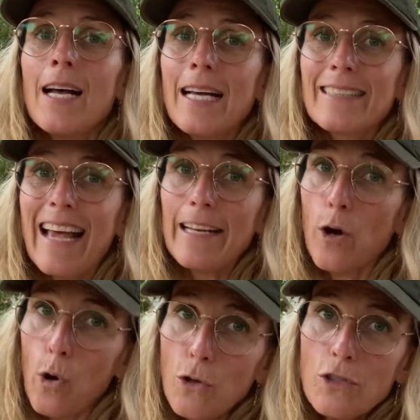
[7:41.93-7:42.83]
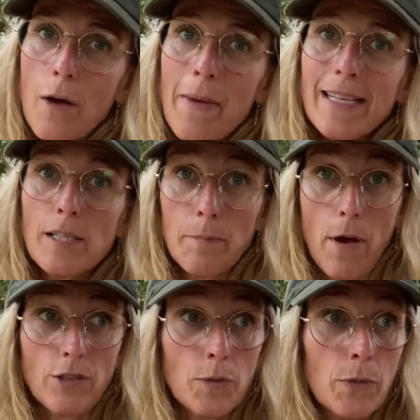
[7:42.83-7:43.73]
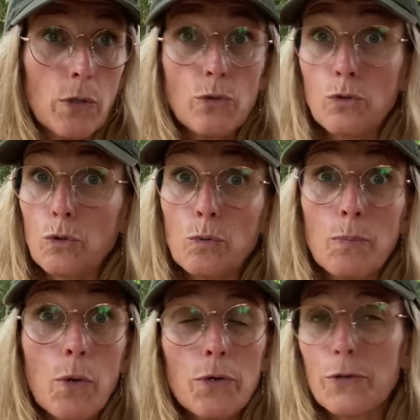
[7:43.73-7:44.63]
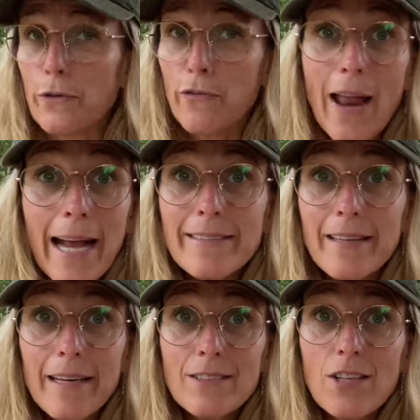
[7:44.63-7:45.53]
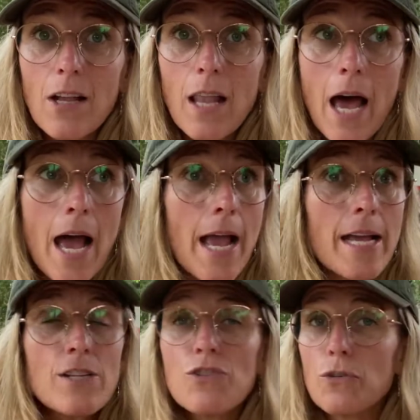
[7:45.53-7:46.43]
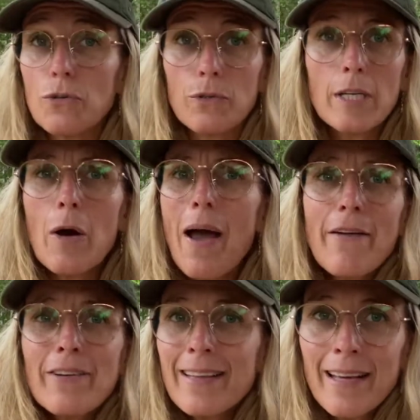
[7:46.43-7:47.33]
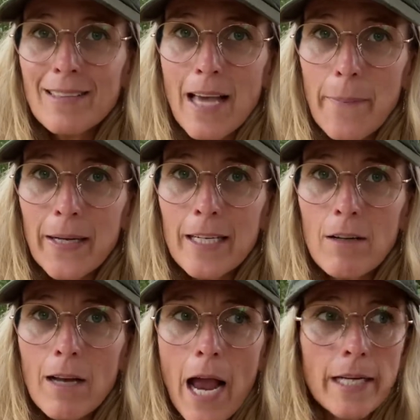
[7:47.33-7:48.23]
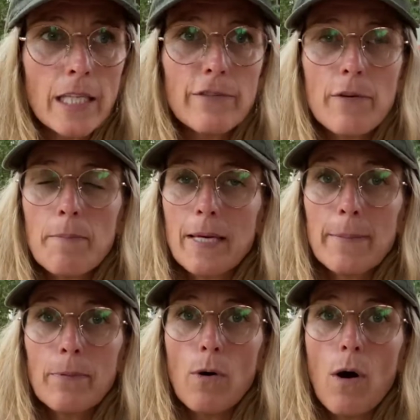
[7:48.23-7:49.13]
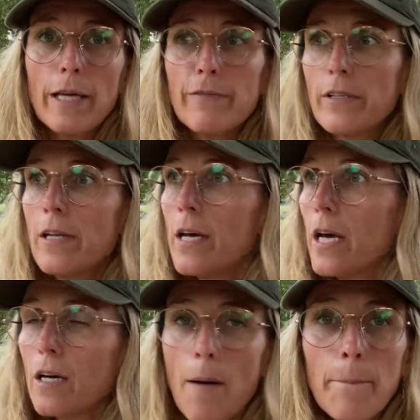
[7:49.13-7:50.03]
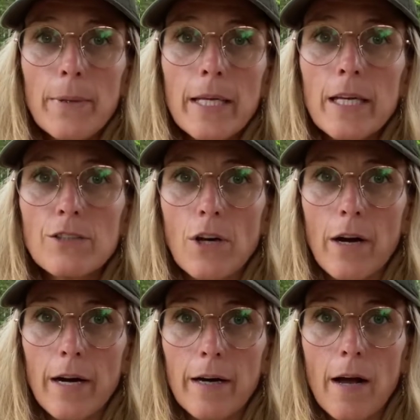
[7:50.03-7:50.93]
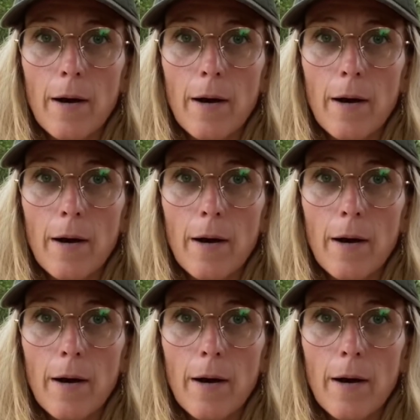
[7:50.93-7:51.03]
That also makes it possible to book your flight tickets online, everything is happening online. Even companies are